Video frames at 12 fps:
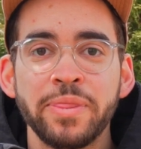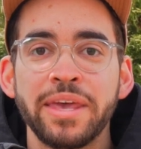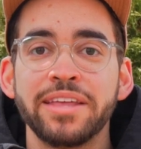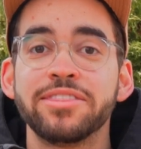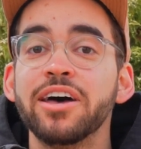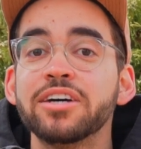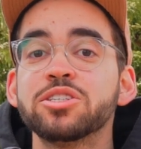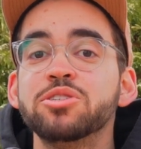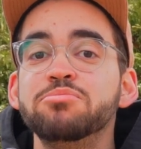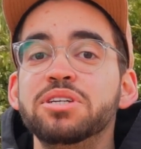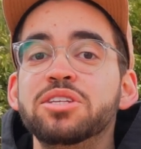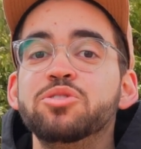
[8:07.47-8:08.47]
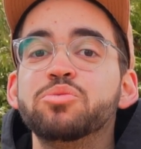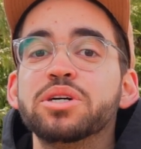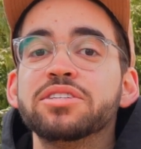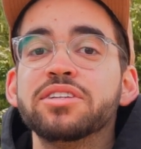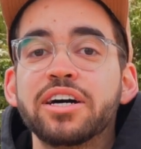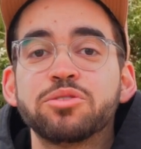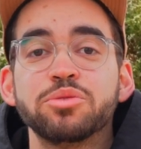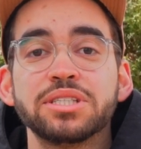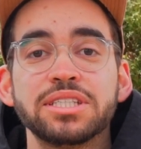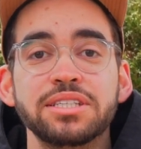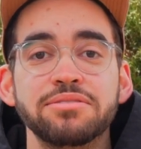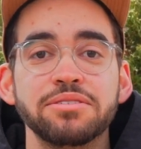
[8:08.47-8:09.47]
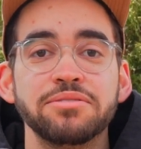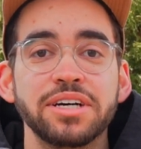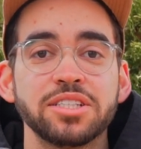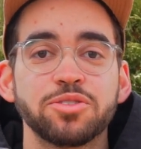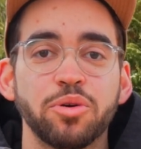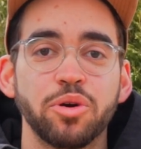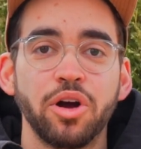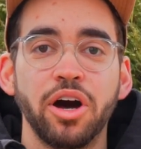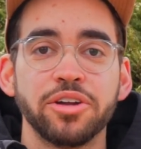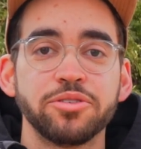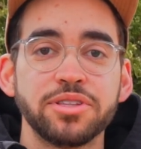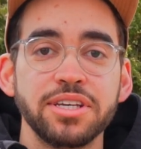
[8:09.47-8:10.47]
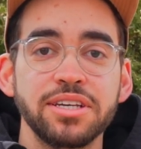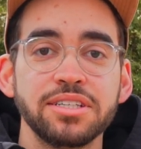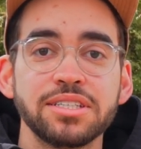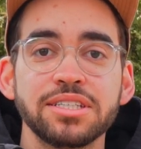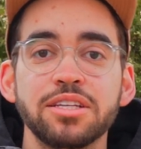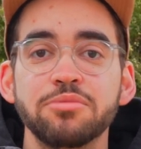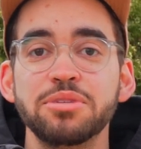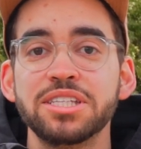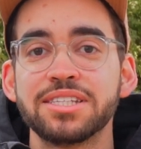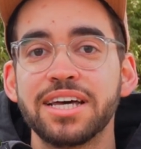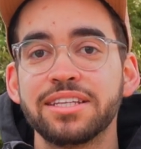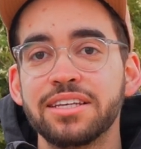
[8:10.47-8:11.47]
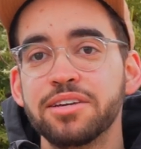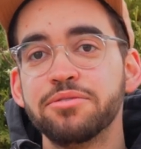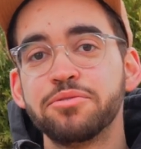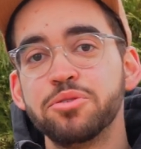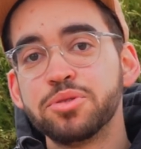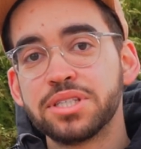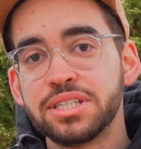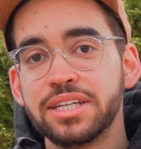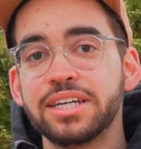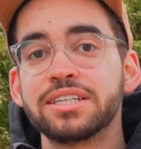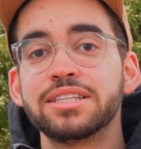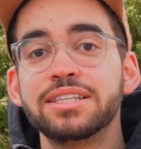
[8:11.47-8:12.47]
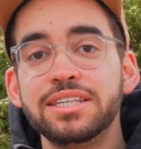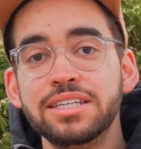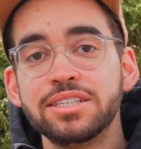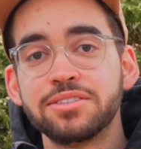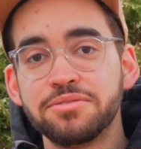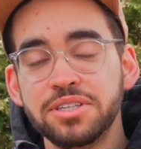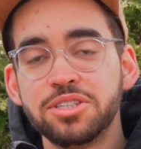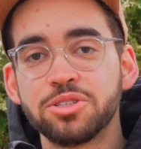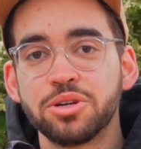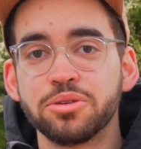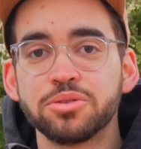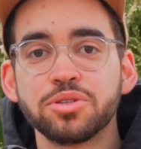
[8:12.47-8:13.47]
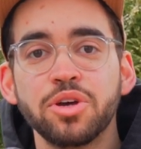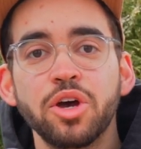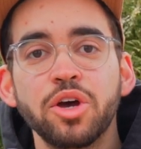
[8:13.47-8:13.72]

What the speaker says: It doesn't mean you will not receive events for other things. It means that if you select these features,